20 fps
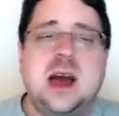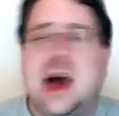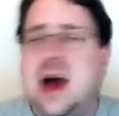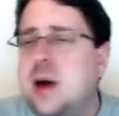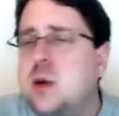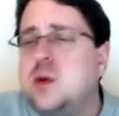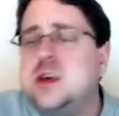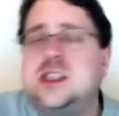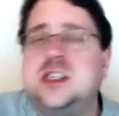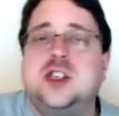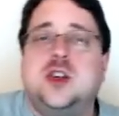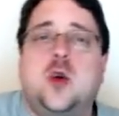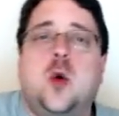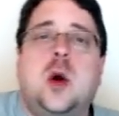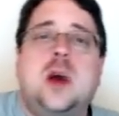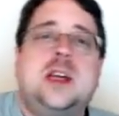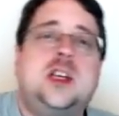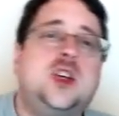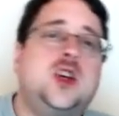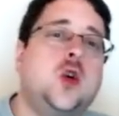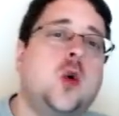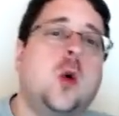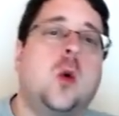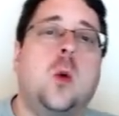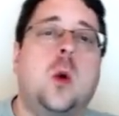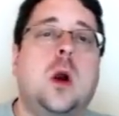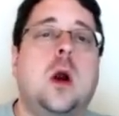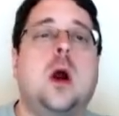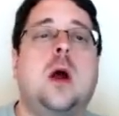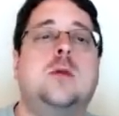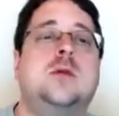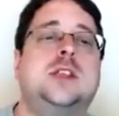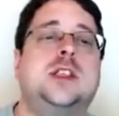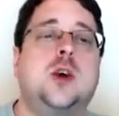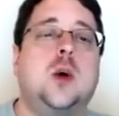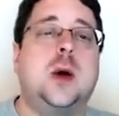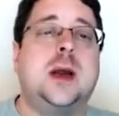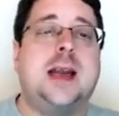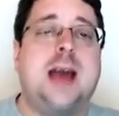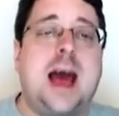Now, I wasn't quite sure where I
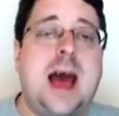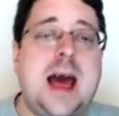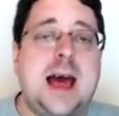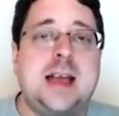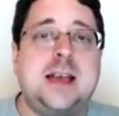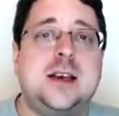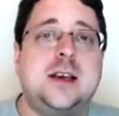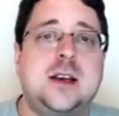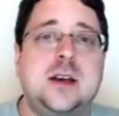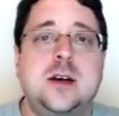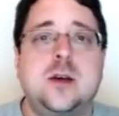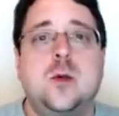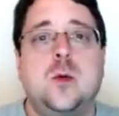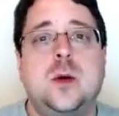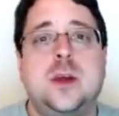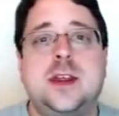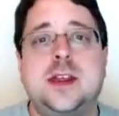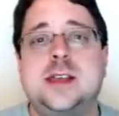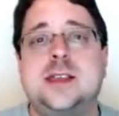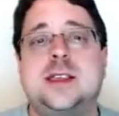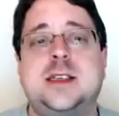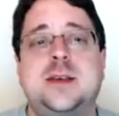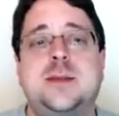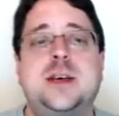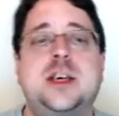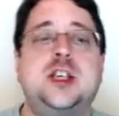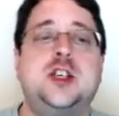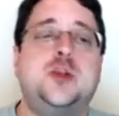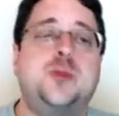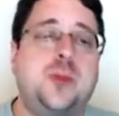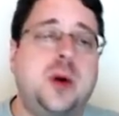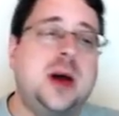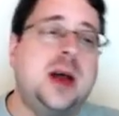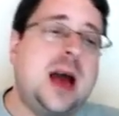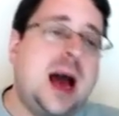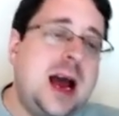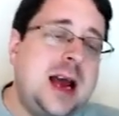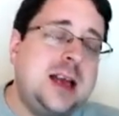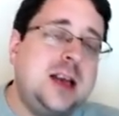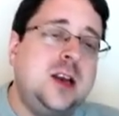was going to end with this image,
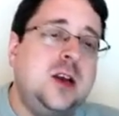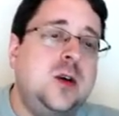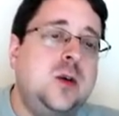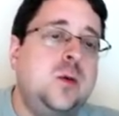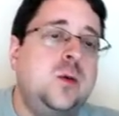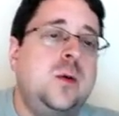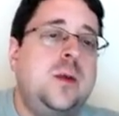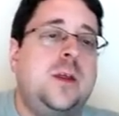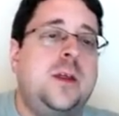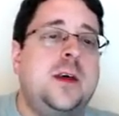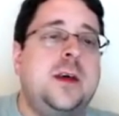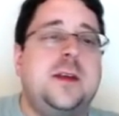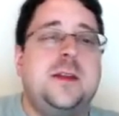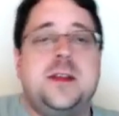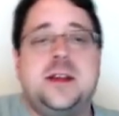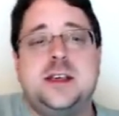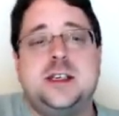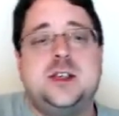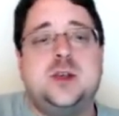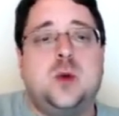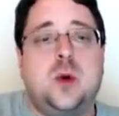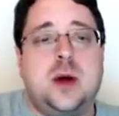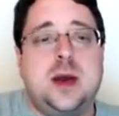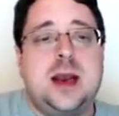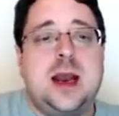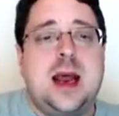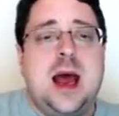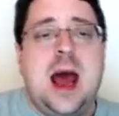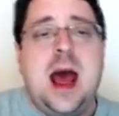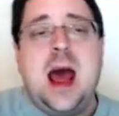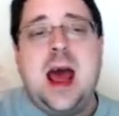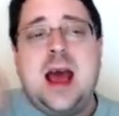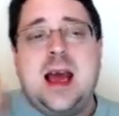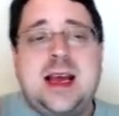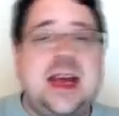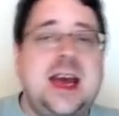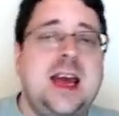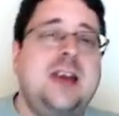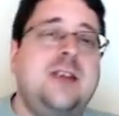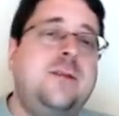but I knew that this one
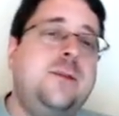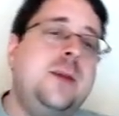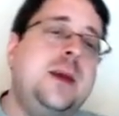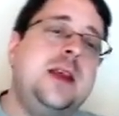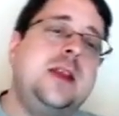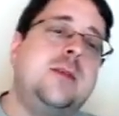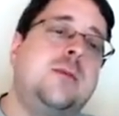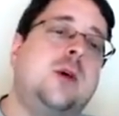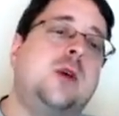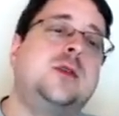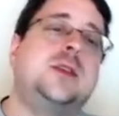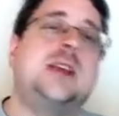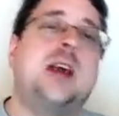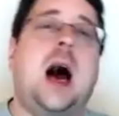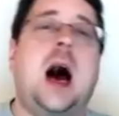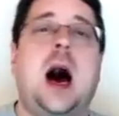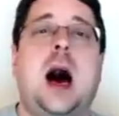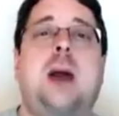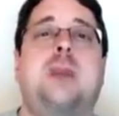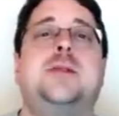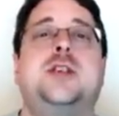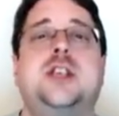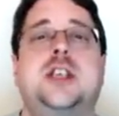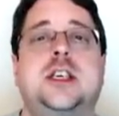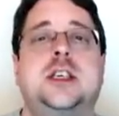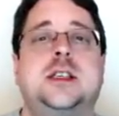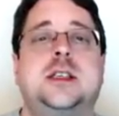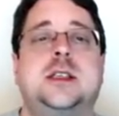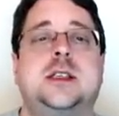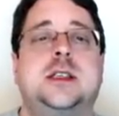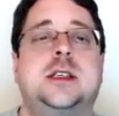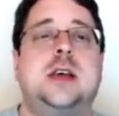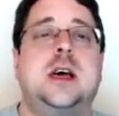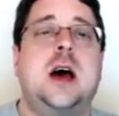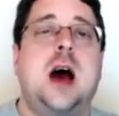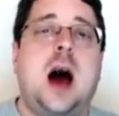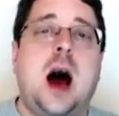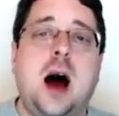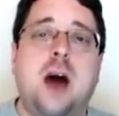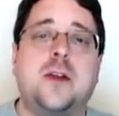gave me the most
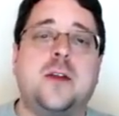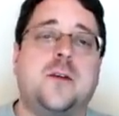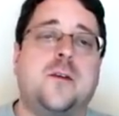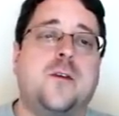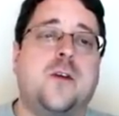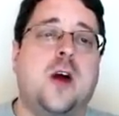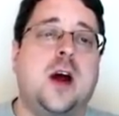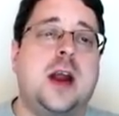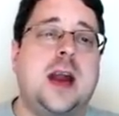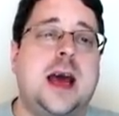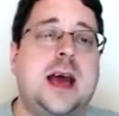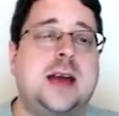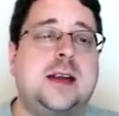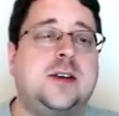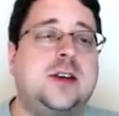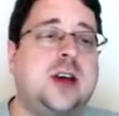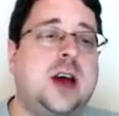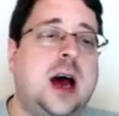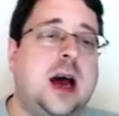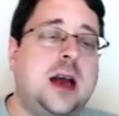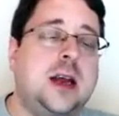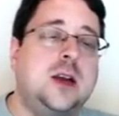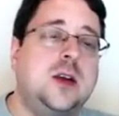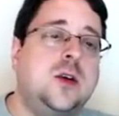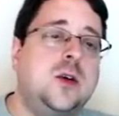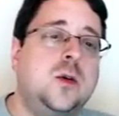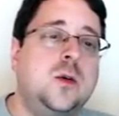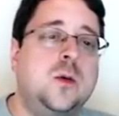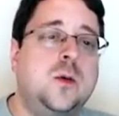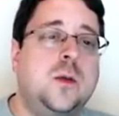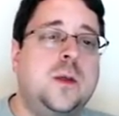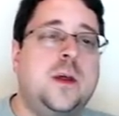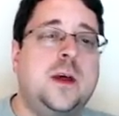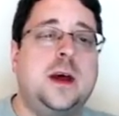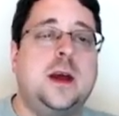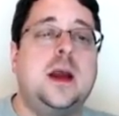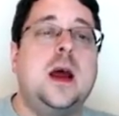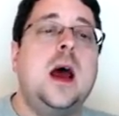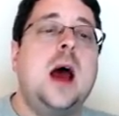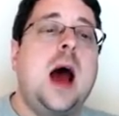options on the front end. I knew
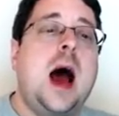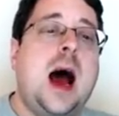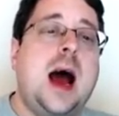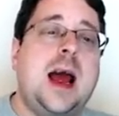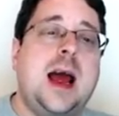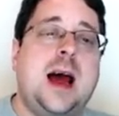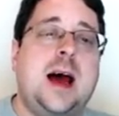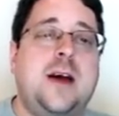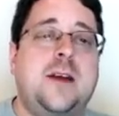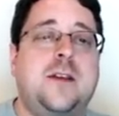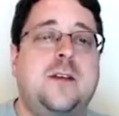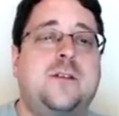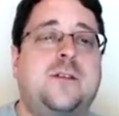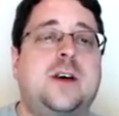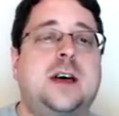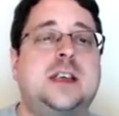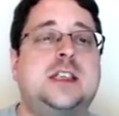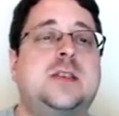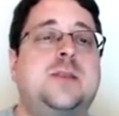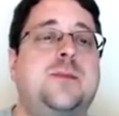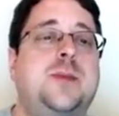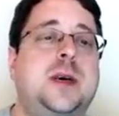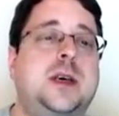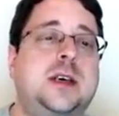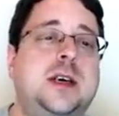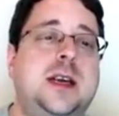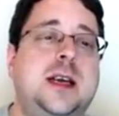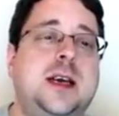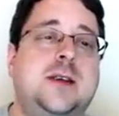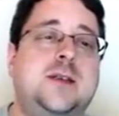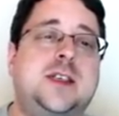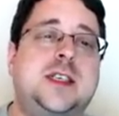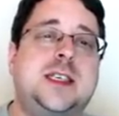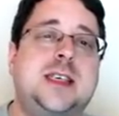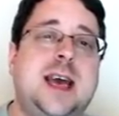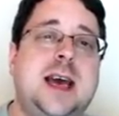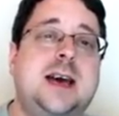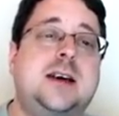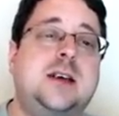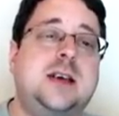that I had the flexibility of
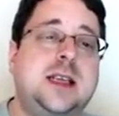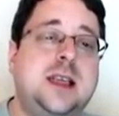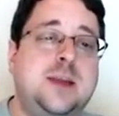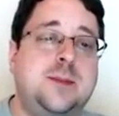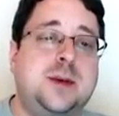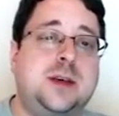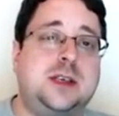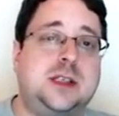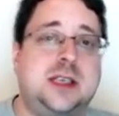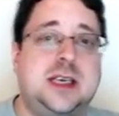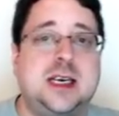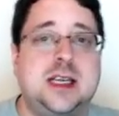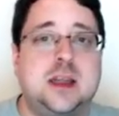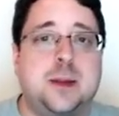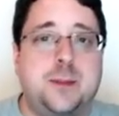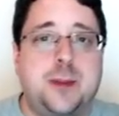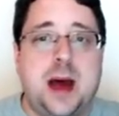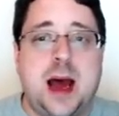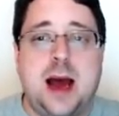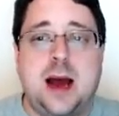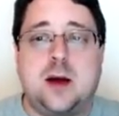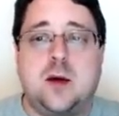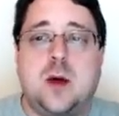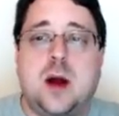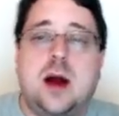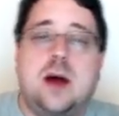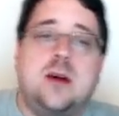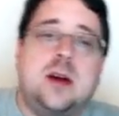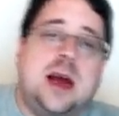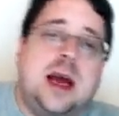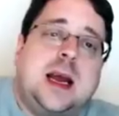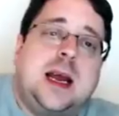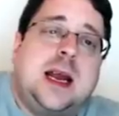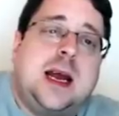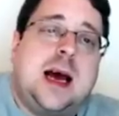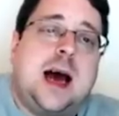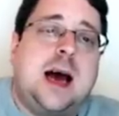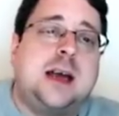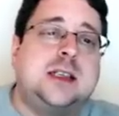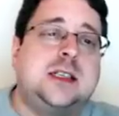scaling the building in the background. I
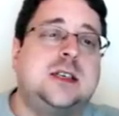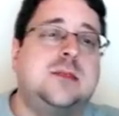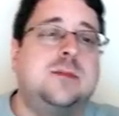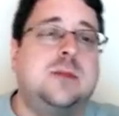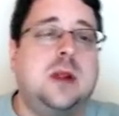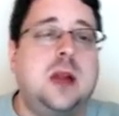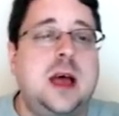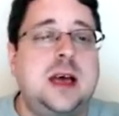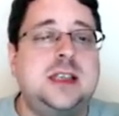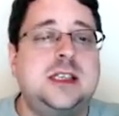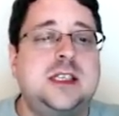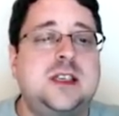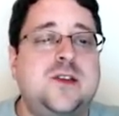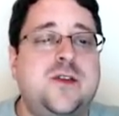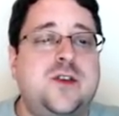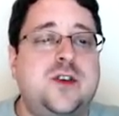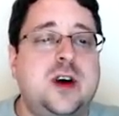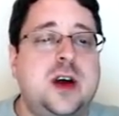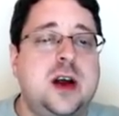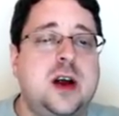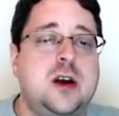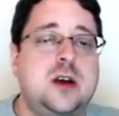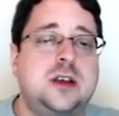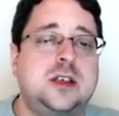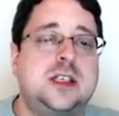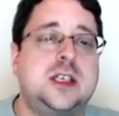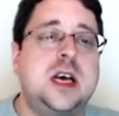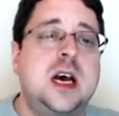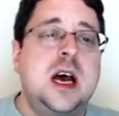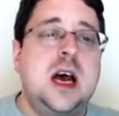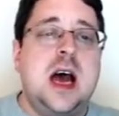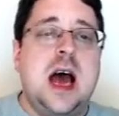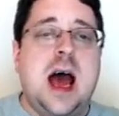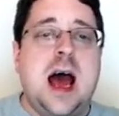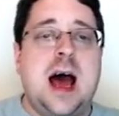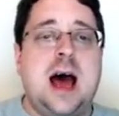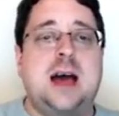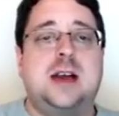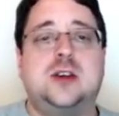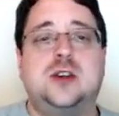could add some lens flares,
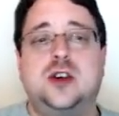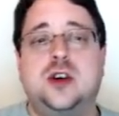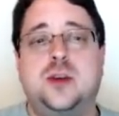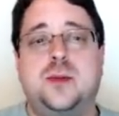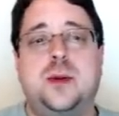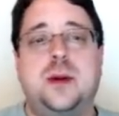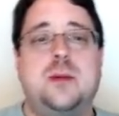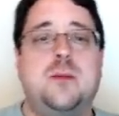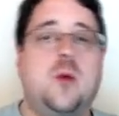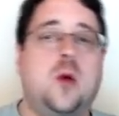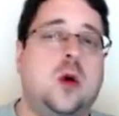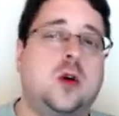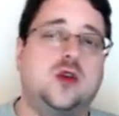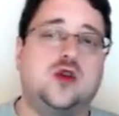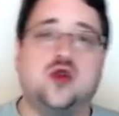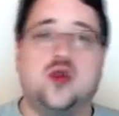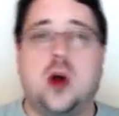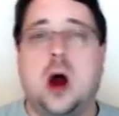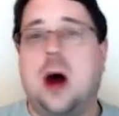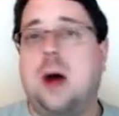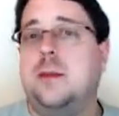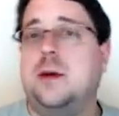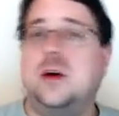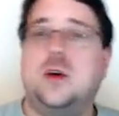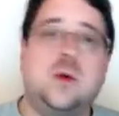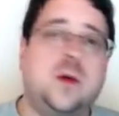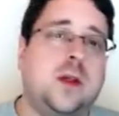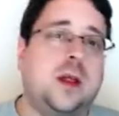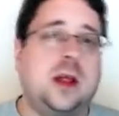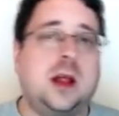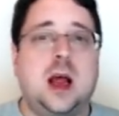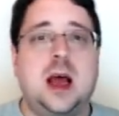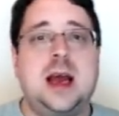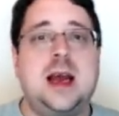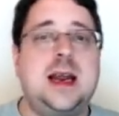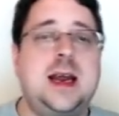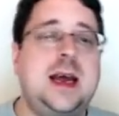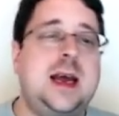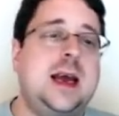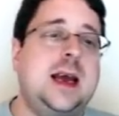add a little bit more drama with
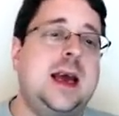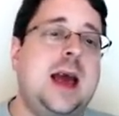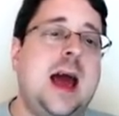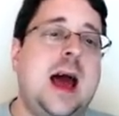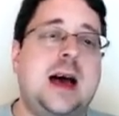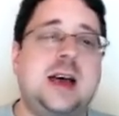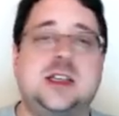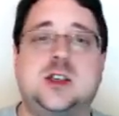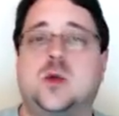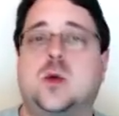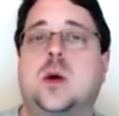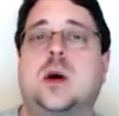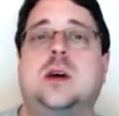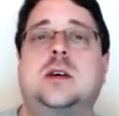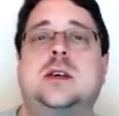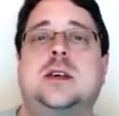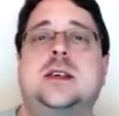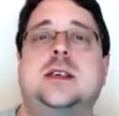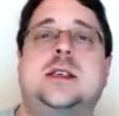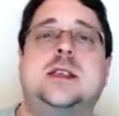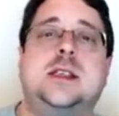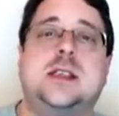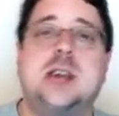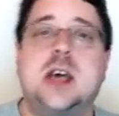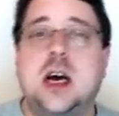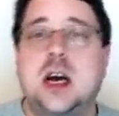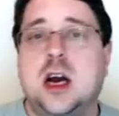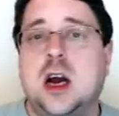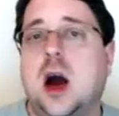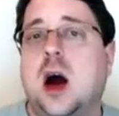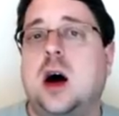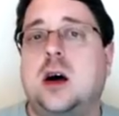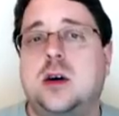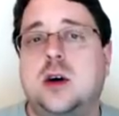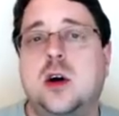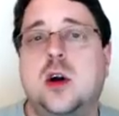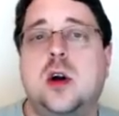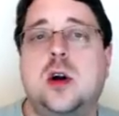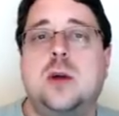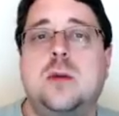lighting as well as
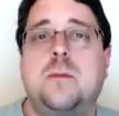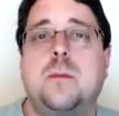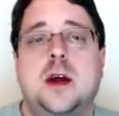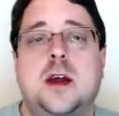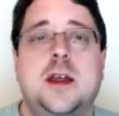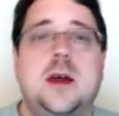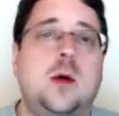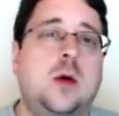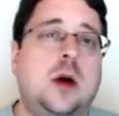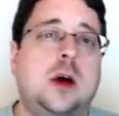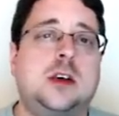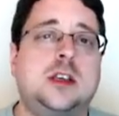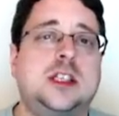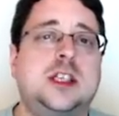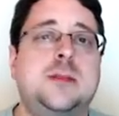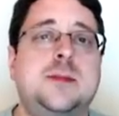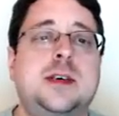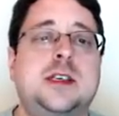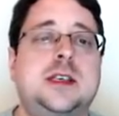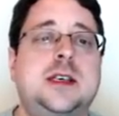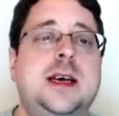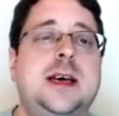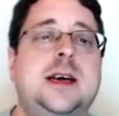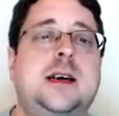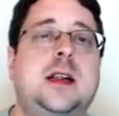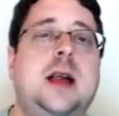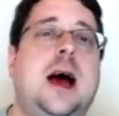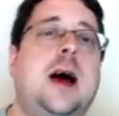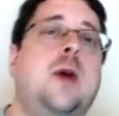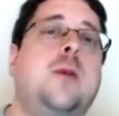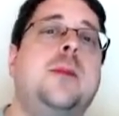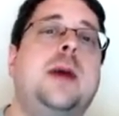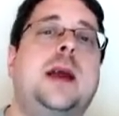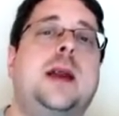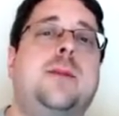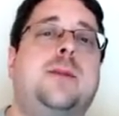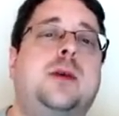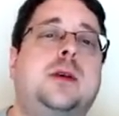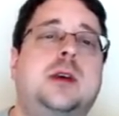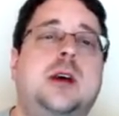color that would ultimately allow
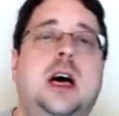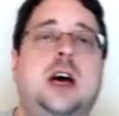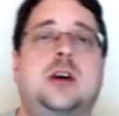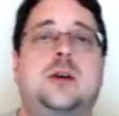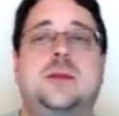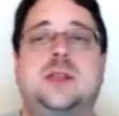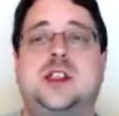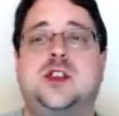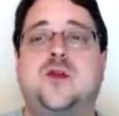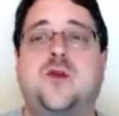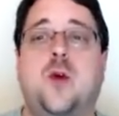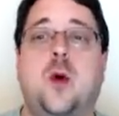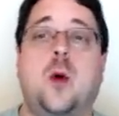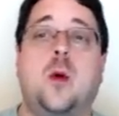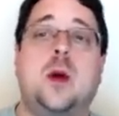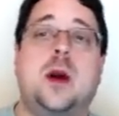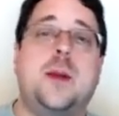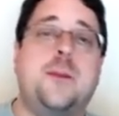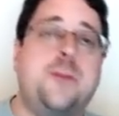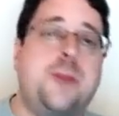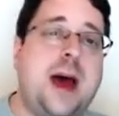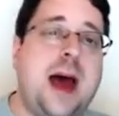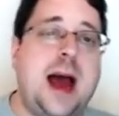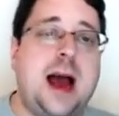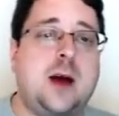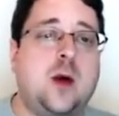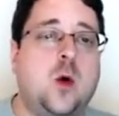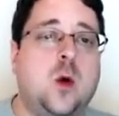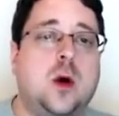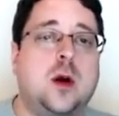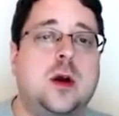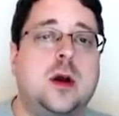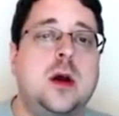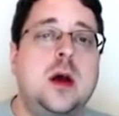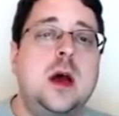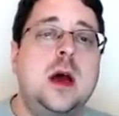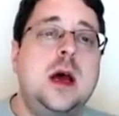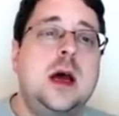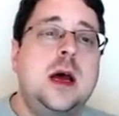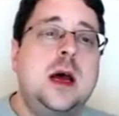me to pull elements forward and backward.